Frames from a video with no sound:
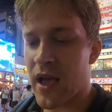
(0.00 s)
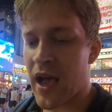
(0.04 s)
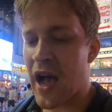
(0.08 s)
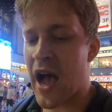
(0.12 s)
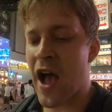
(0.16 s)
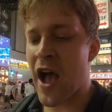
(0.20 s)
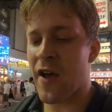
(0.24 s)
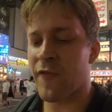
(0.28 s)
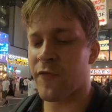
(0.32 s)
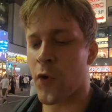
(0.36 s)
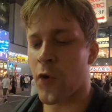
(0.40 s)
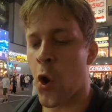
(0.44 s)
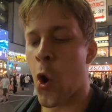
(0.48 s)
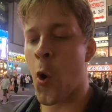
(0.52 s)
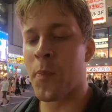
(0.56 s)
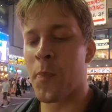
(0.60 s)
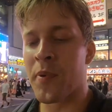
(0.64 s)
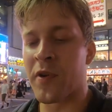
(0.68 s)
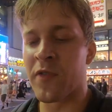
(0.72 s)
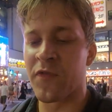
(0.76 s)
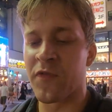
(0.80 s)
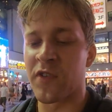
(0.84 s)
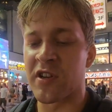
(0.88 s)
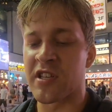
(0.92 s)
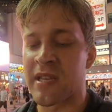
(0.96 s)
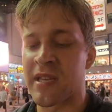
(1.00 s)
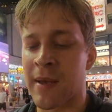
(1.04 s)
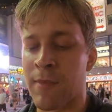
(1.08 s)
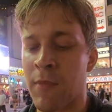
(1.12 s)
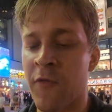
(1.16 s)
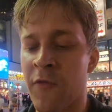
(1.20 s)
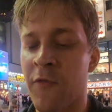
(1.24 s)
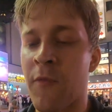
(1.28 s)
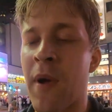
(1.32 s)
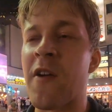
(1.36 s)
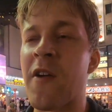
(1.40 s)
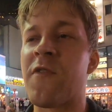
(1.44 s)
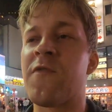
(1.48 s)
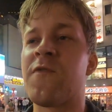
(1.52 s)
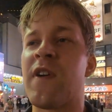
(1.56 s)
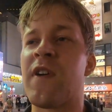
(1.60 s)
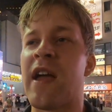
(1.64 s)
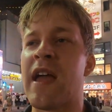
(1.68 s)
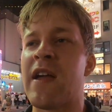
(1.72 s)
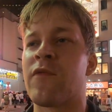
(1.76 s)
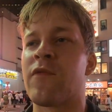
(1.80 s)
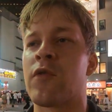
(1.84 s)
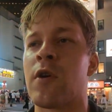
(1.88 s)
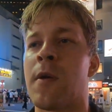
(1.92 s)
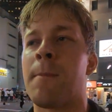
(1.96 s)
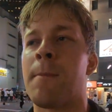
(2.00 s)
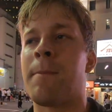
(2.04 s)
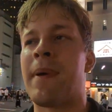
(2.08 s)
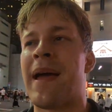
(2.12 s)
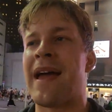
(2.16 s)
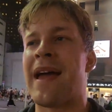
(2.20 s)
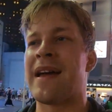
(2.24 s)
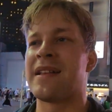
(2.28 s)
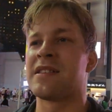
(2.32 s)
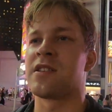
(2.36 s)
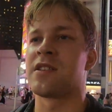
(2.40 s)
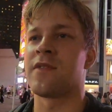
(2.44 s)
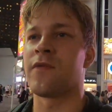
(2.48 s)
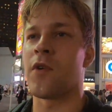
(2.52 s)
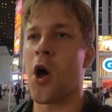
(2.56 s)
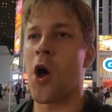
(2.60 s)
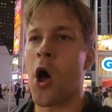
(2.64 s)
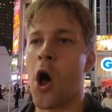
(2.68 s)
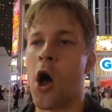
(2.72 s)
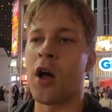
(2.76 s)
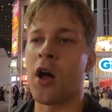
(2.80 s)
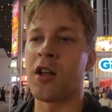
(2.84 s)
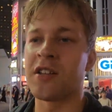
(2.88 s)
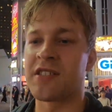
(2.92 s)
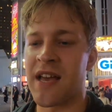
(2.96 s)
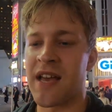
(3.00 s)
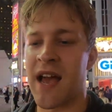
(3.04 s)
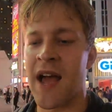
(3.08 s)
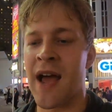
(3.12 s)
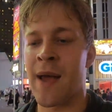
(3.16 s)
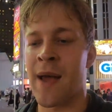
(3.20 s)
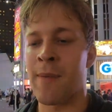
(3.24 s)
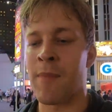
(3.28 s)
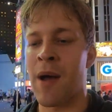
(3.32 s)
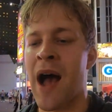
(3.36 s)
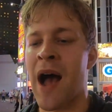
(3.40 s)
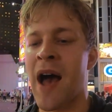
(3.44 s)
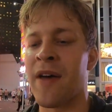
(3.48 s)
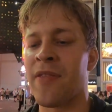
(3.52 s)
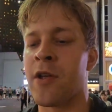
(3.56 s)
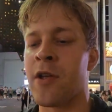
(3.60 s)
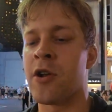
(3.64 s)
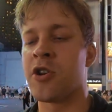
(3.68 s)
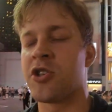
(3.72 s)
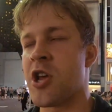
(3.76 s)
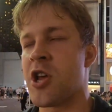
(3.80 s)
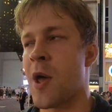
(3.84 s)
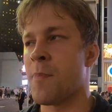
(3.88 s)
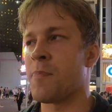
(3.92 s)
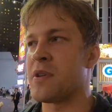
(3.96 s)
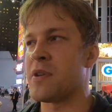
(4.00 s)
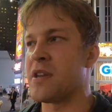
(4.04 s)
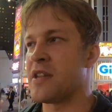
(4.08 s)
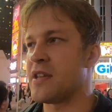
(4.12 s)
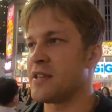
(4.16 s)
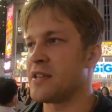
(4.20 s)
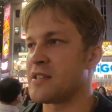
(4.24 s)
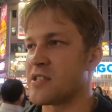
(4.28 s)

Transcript: I've opened for some of my favorite bands of all time on their Japanese